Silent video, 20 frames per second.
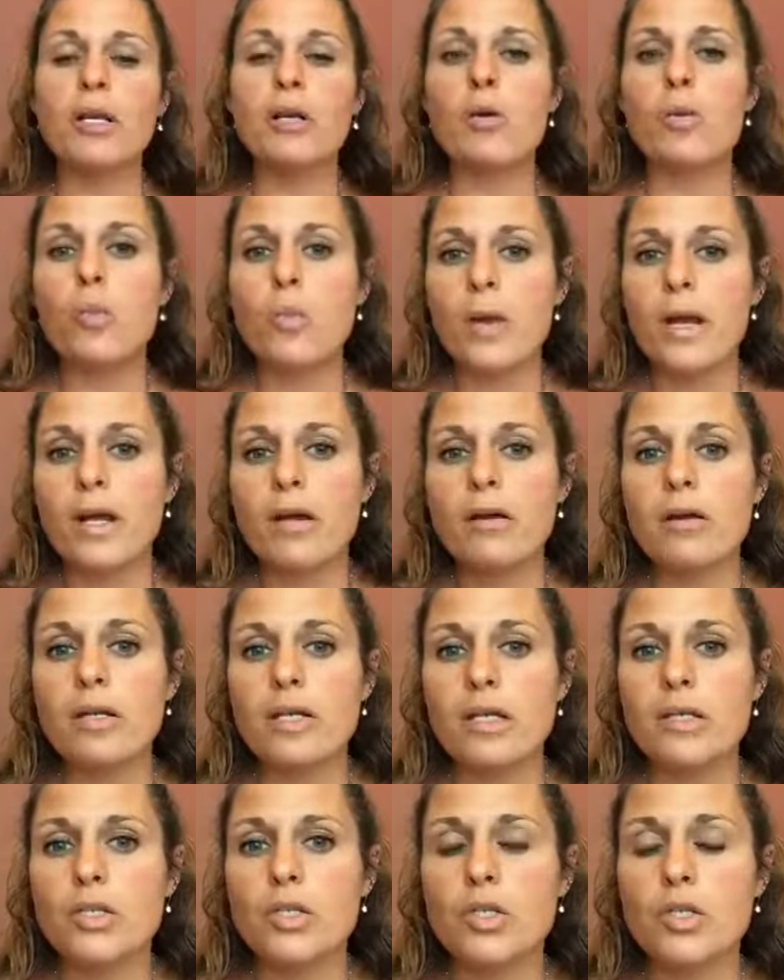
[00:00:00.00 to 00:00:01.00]

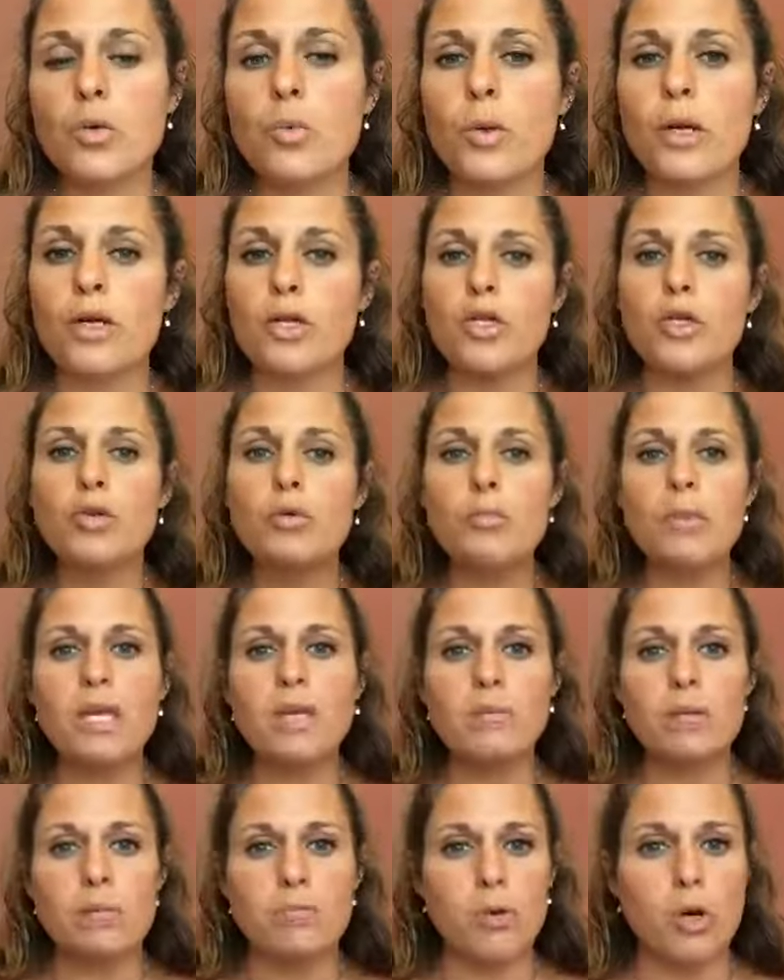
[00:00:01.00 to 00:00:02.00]
awareness to where you may
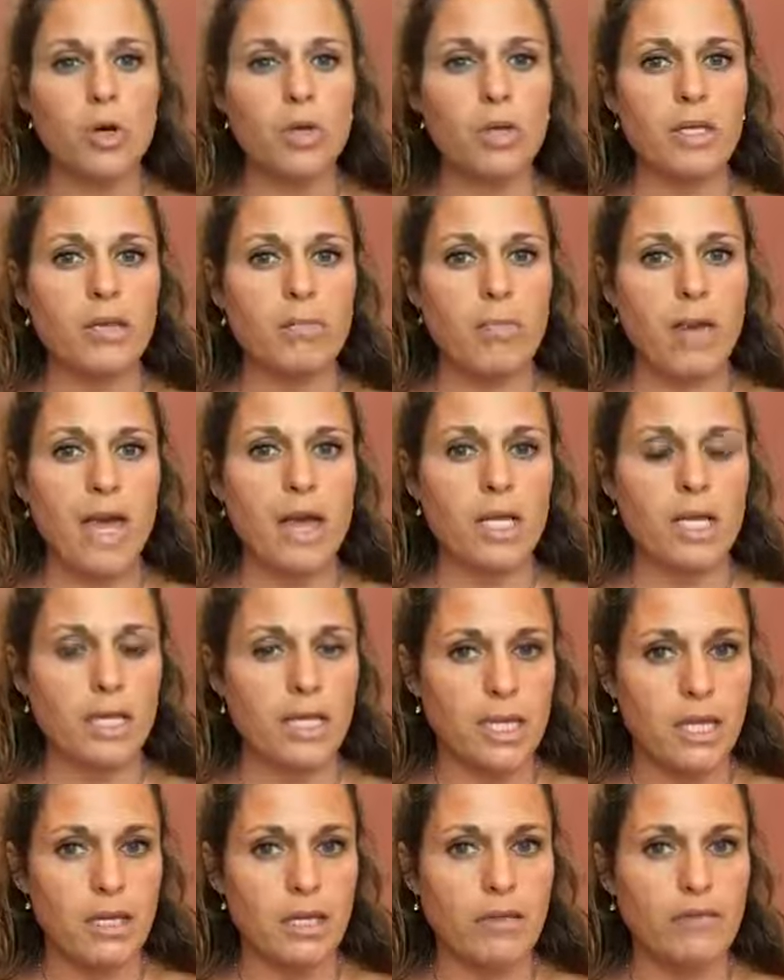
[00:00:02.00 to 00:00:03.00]
be pulling back
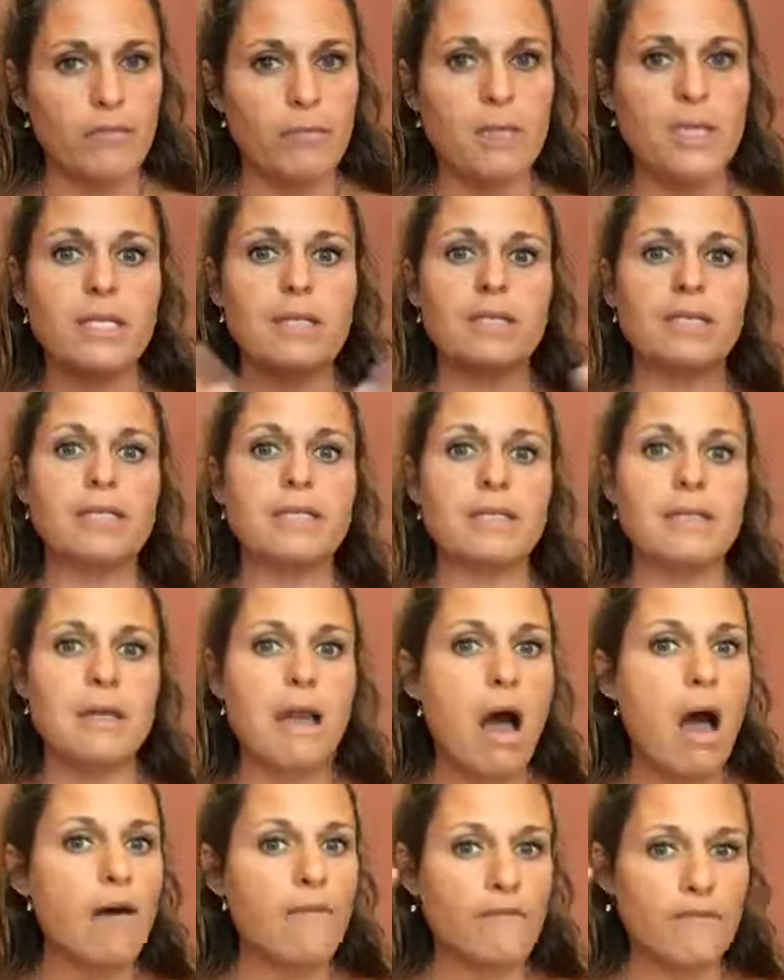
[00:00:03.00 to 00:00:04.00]
love because it's
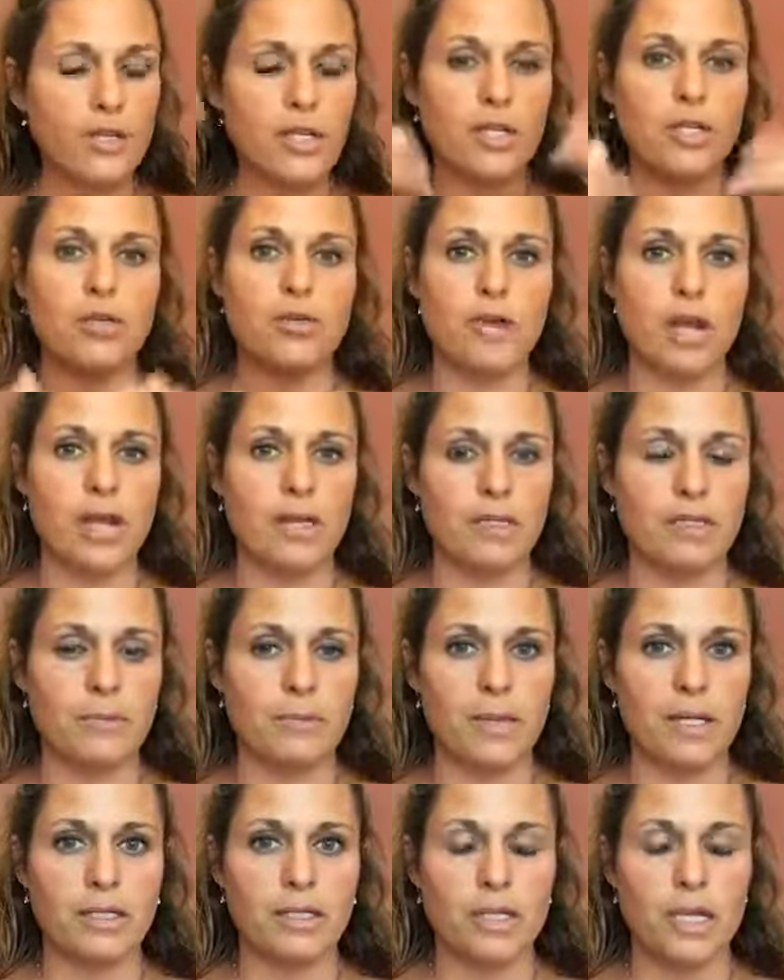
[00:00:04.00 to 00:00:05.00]
not fitting your
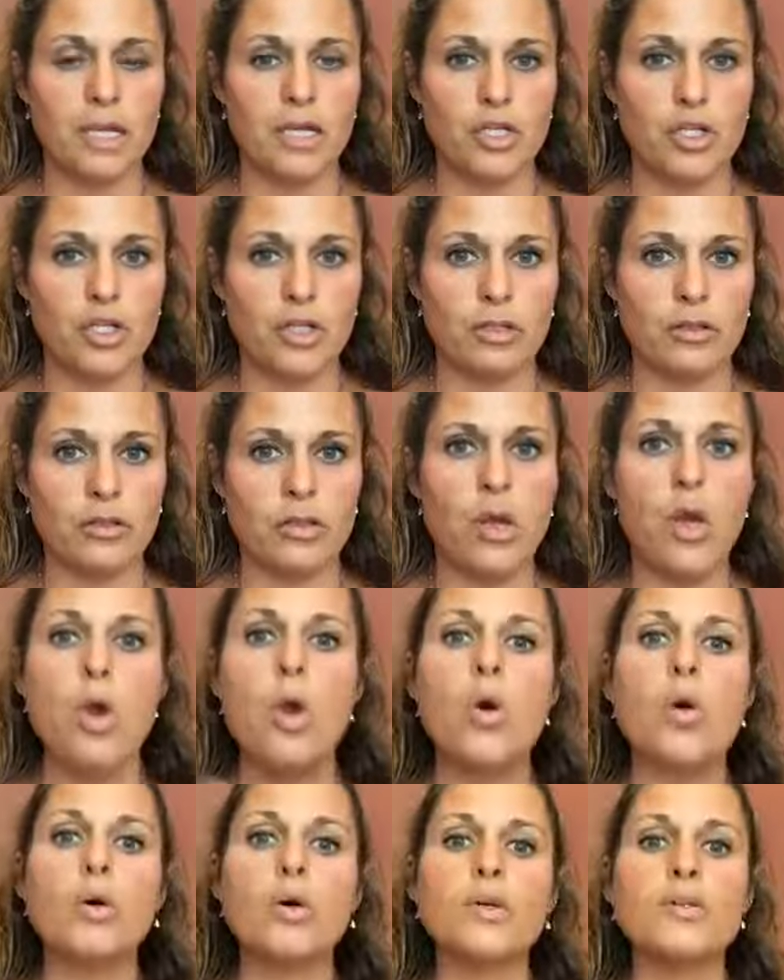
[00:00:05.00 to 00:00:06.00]
expectations,
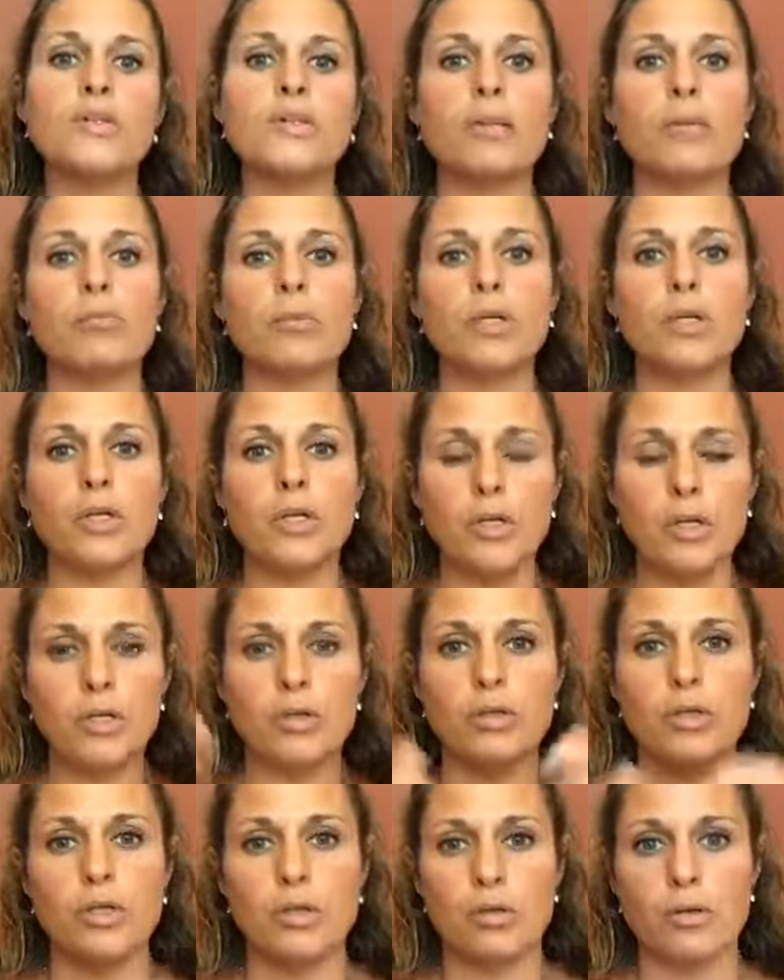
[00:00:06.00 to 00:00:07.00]
or someone
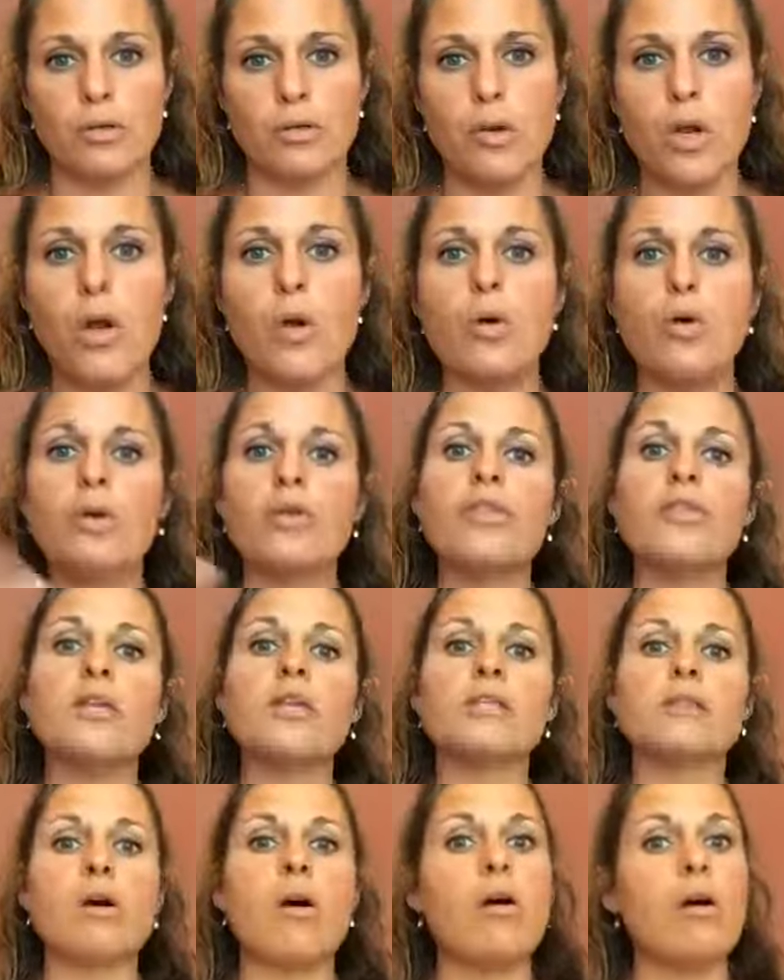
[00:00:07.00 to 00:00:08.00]
hurt you, or
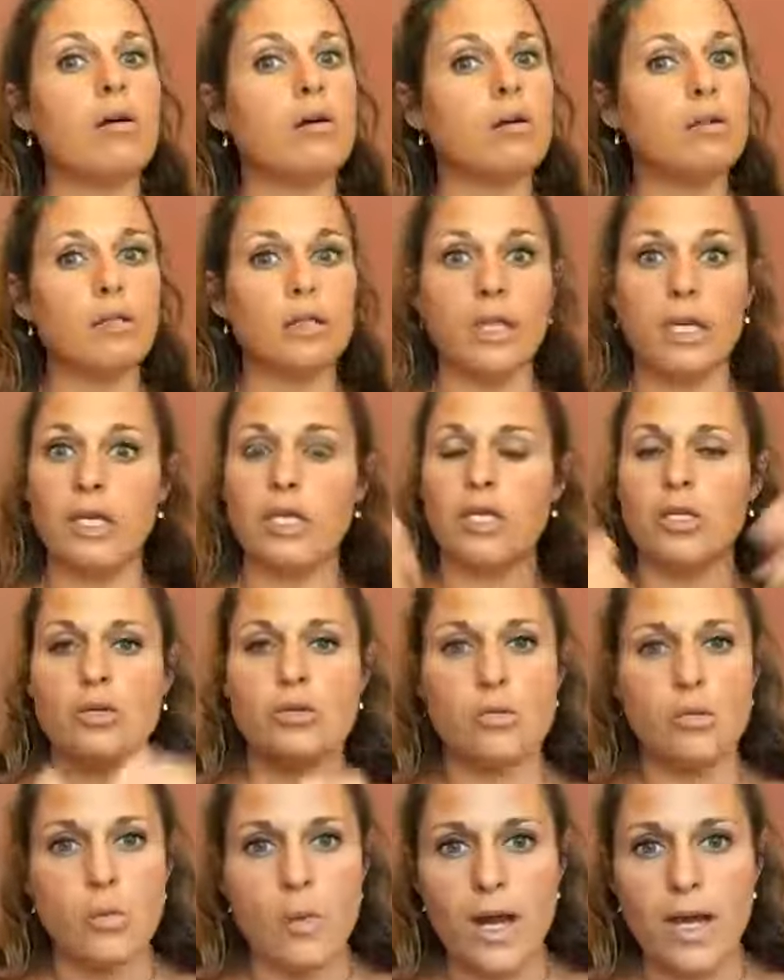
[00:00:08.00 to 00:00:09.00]
things aren't like
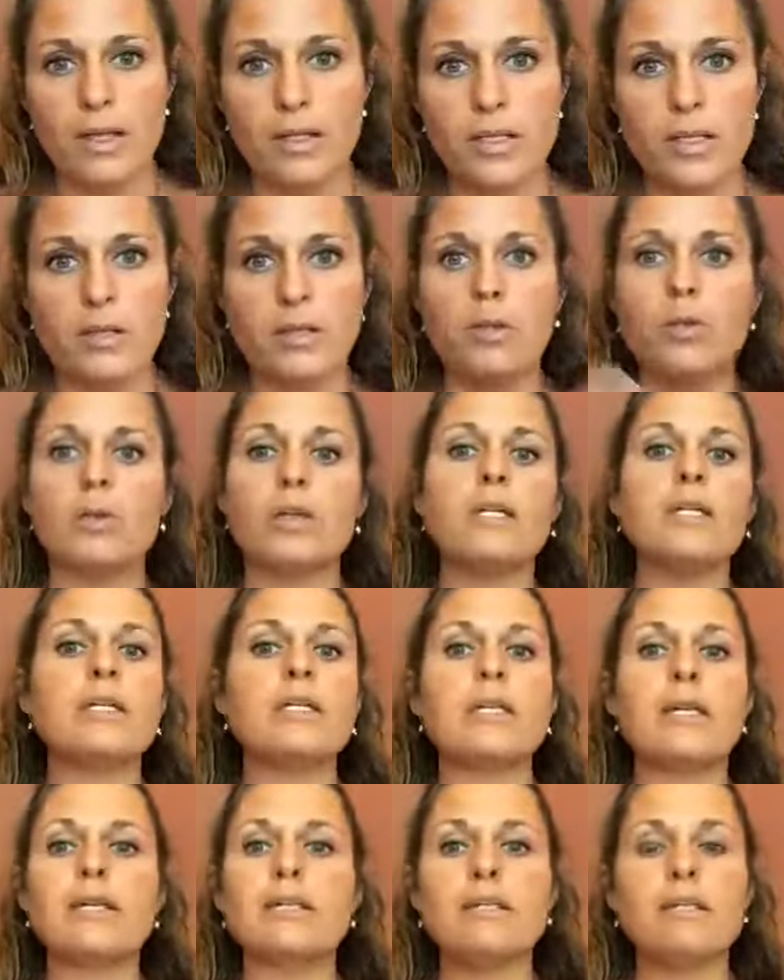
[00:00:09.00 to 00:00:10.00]
you wanted, or it
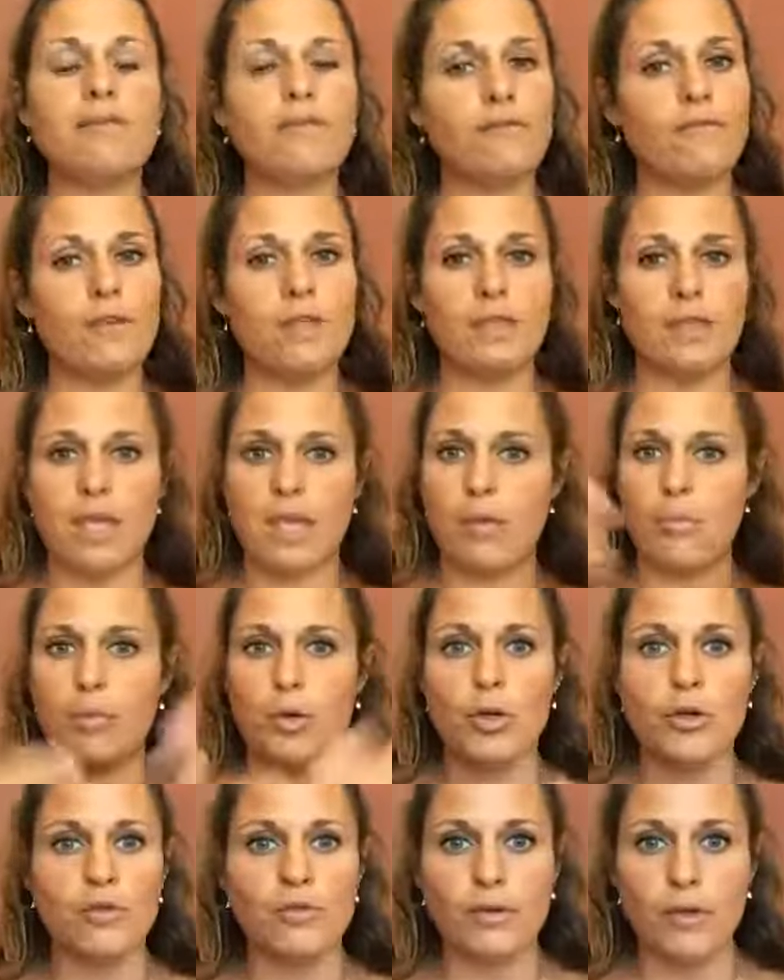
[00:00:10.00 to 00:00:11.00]
doesn't fit that
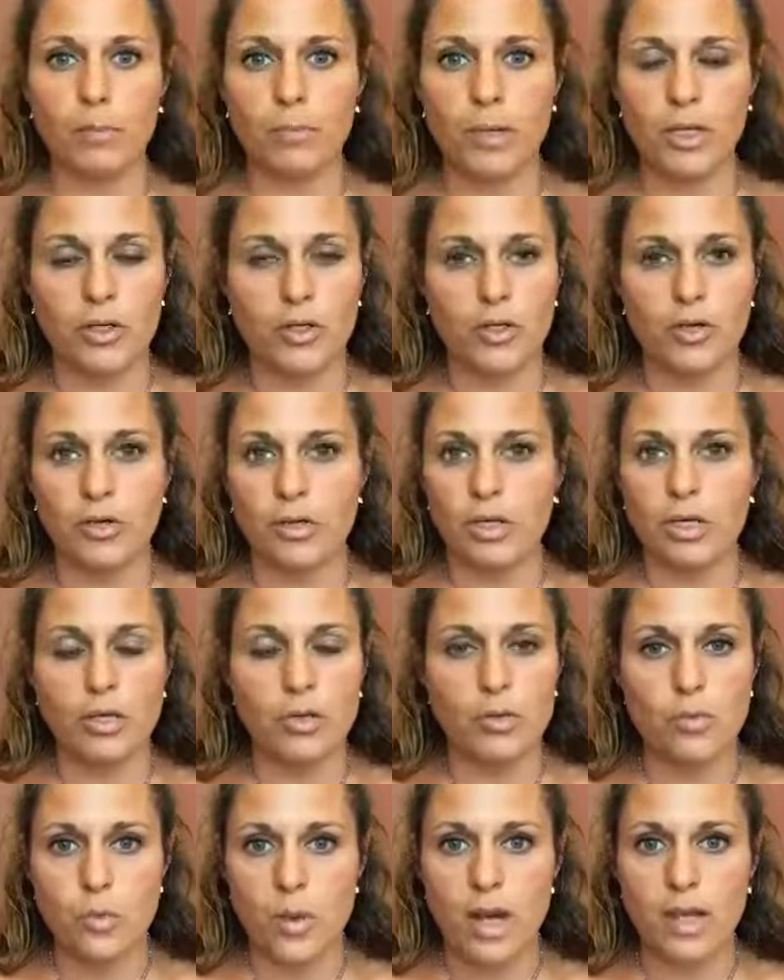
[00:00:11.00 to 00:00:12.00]
perfect picture that
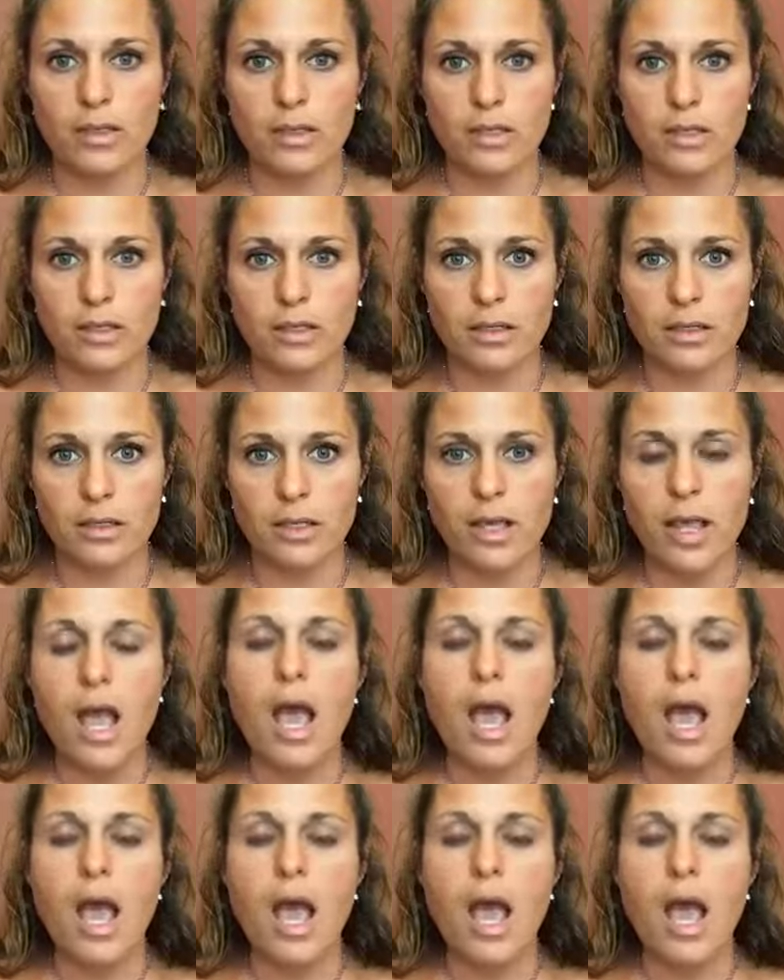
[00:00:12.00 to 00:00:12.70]
you wanted.